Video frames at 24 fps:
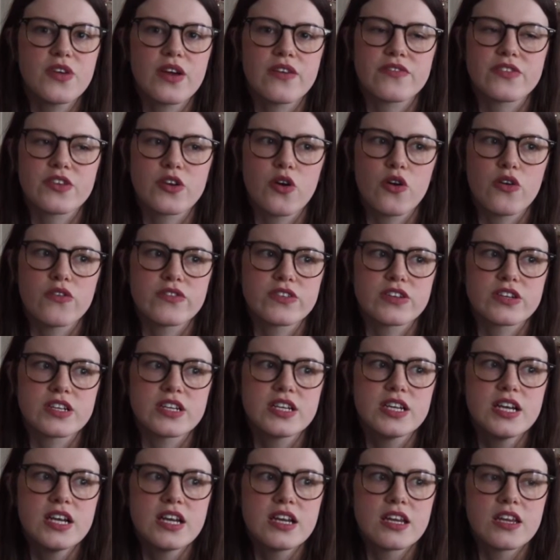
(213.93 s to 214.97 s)
You have to go
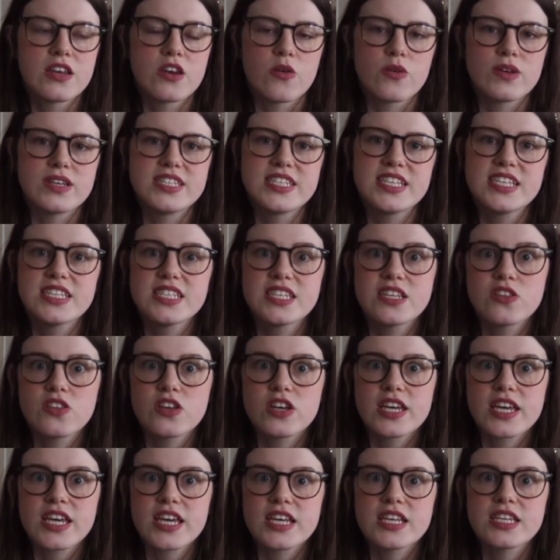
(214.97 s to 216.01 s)
over, you know, what Disney
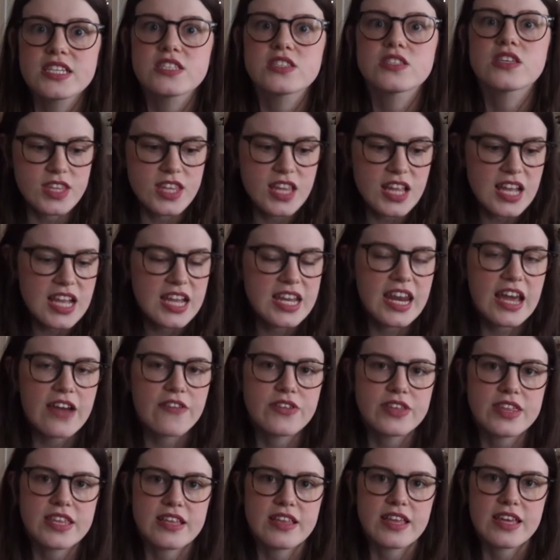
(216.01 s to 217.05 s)
Look is and
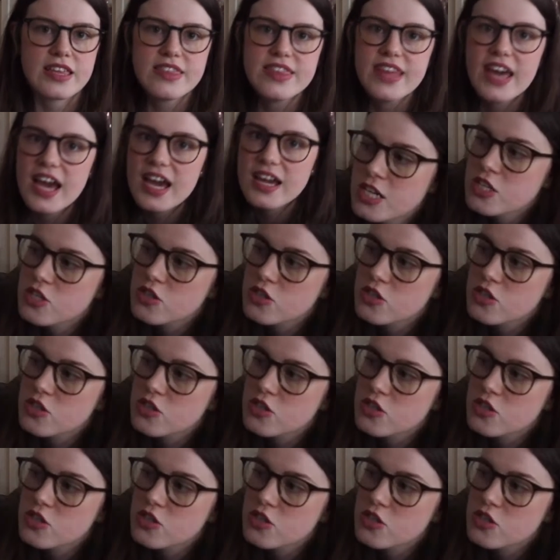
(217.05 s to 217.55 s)
everything like that.